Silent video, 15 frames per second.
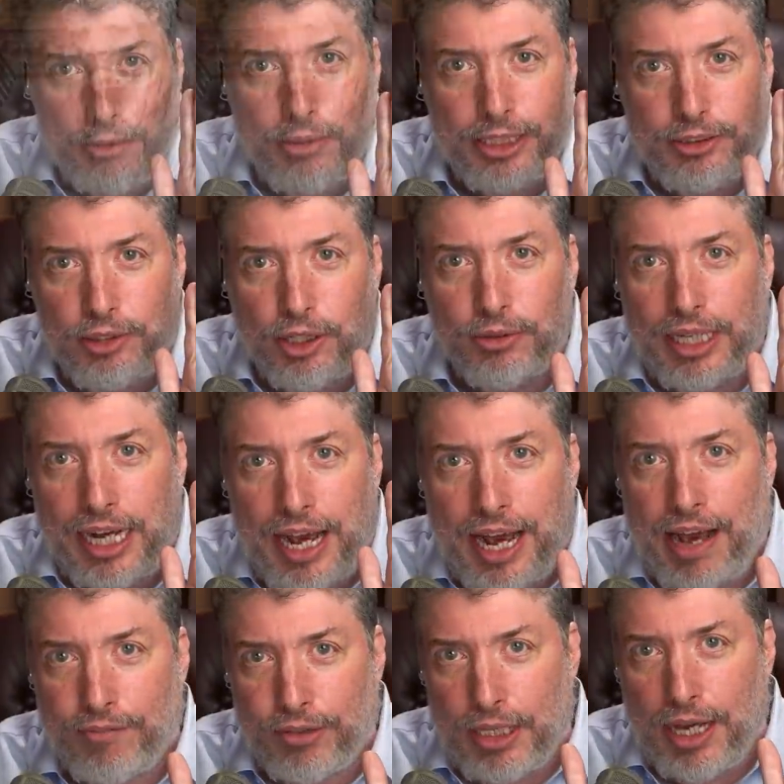the way, don't
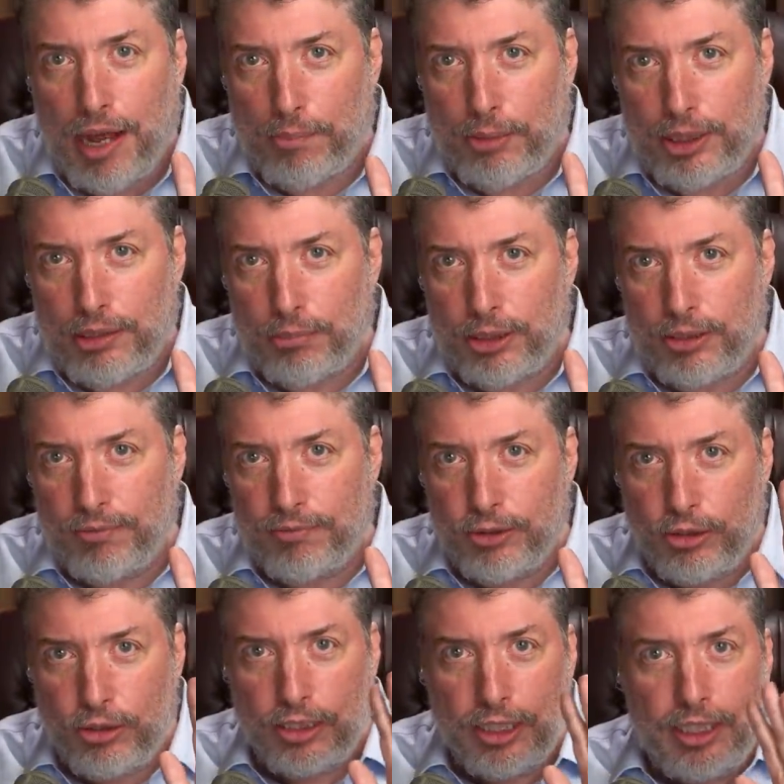have a copy of the book of
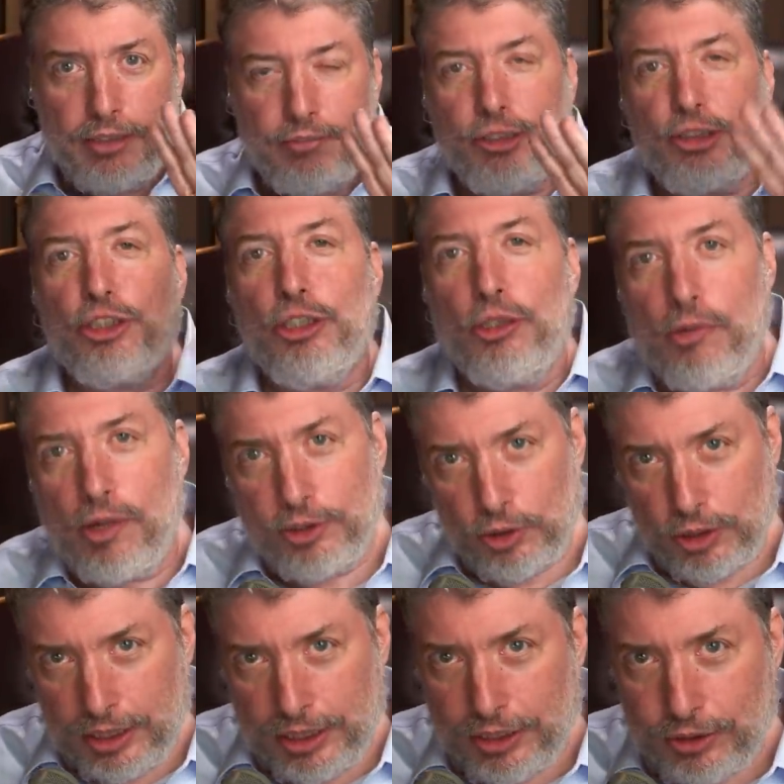Luke for
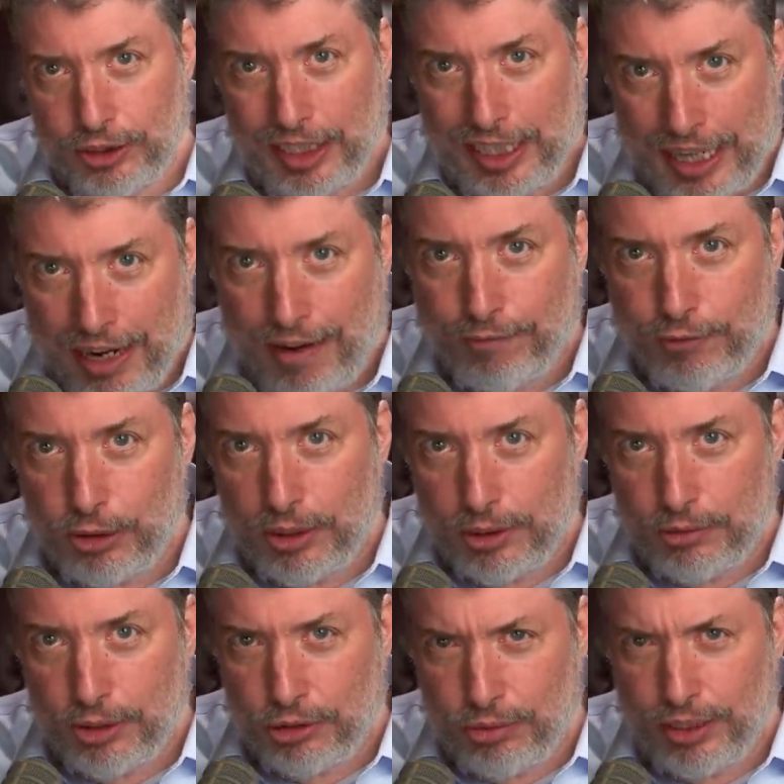200 years after it
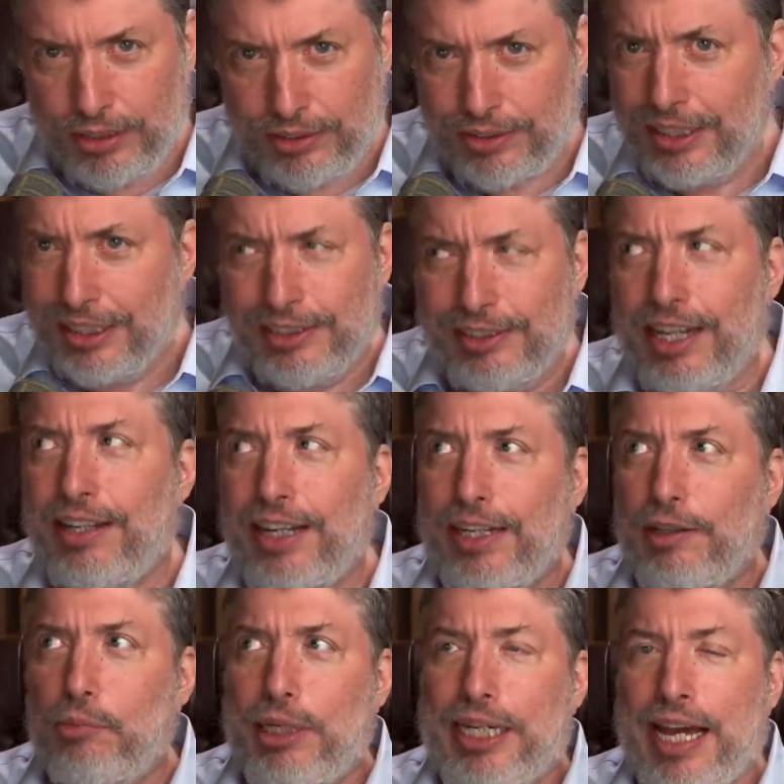was written. It's not
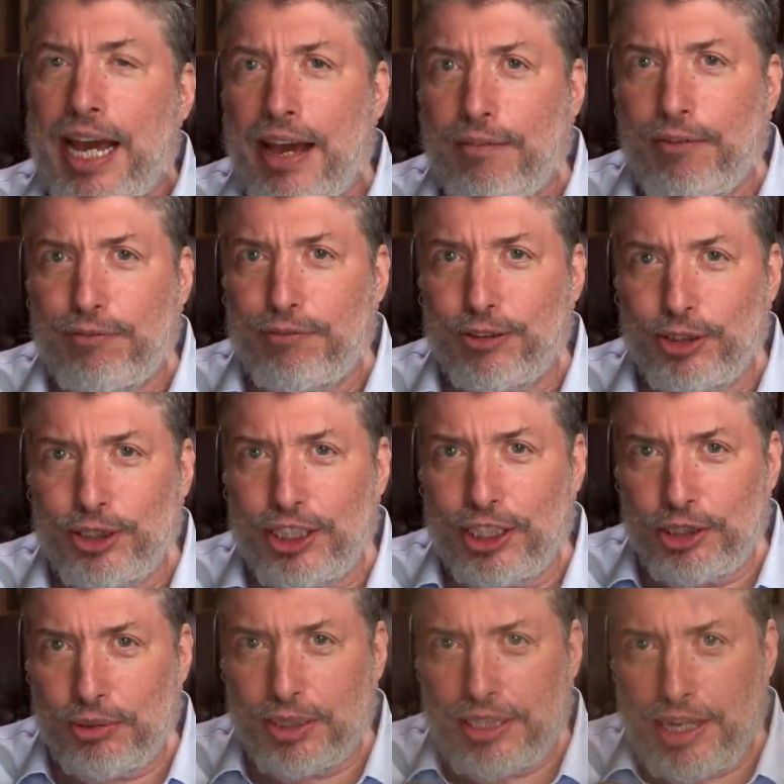like we have a first
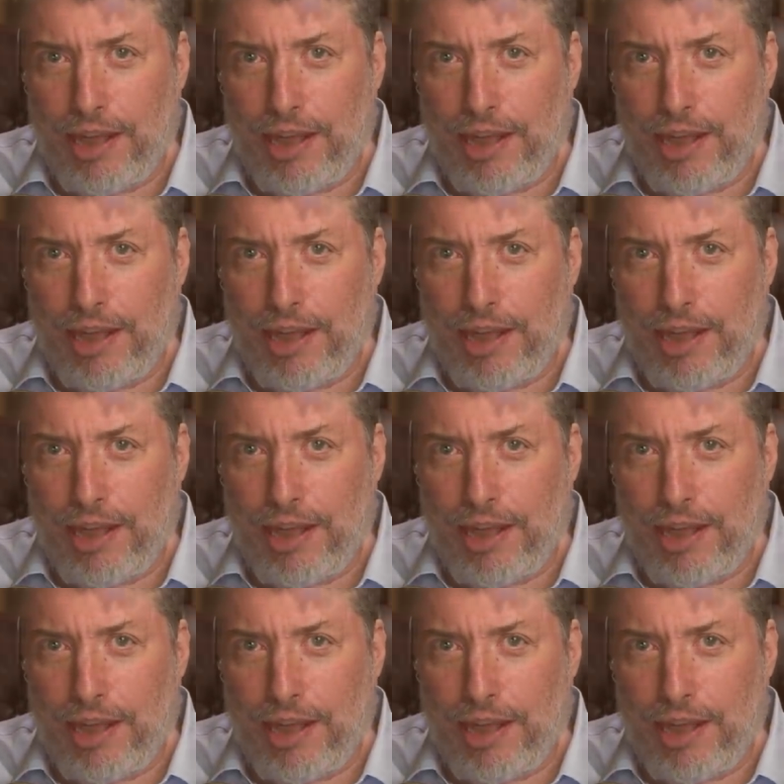century